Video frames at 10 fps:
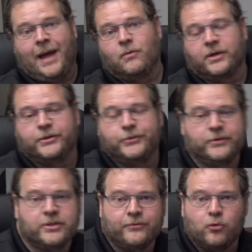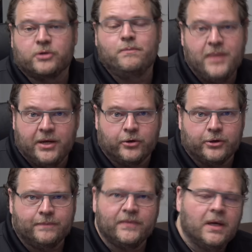I want to do is, of course,
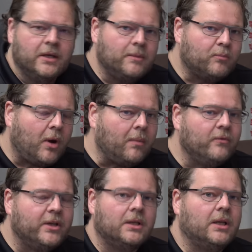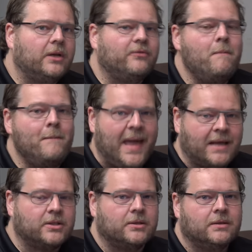mirror. The problem with a lot of
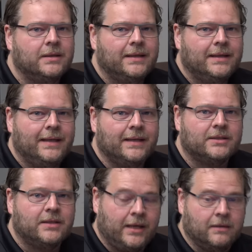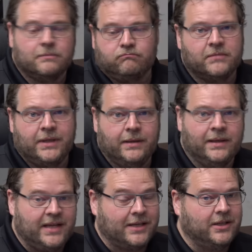Macs is, and
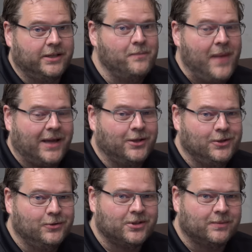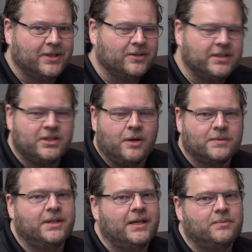it's actually the Mac user, because this
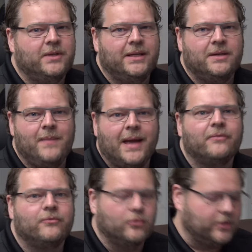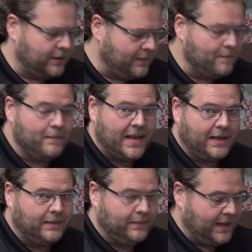option has been in the Mac for
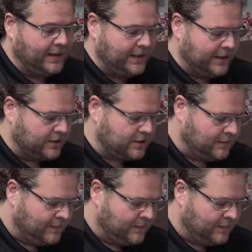many, many years.